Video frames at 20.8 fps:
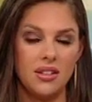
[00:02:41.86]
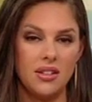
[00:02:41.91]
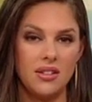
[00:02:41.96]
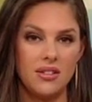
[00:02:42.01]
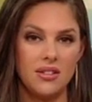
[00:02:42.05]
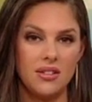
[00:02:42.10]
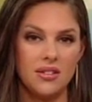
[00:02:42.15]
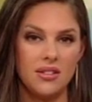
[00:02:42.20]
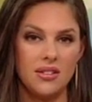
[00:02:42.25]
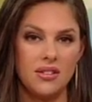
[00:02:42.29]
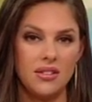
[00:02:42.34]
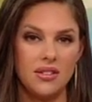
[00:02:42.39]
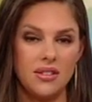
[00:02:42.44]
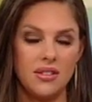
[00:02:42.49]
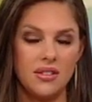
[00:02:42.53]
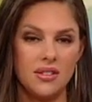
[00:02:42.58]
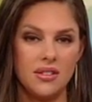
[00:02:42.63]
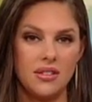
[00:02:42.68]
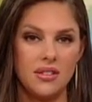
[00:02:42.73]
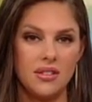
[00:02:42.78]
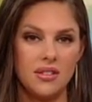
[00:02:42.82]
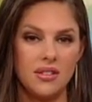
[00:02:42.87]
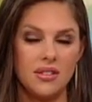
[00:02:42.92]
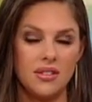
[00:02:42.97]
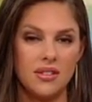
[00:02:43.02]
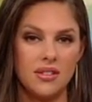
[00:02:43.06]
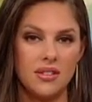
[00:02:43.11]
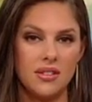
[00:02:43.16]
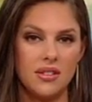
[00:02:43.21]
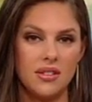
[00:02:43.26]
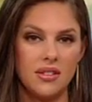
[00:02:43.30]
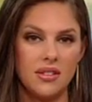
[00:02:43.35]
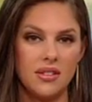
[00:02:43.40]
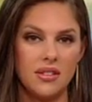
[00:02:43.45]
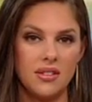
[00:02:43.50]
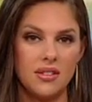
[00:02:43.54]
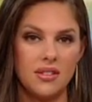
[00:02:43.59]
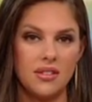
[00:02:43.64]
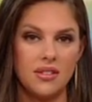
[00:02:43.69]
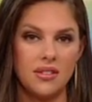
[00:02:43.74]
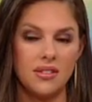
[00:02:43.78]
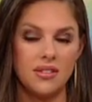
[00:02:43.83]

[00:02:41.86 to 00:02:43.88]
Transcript: (silent)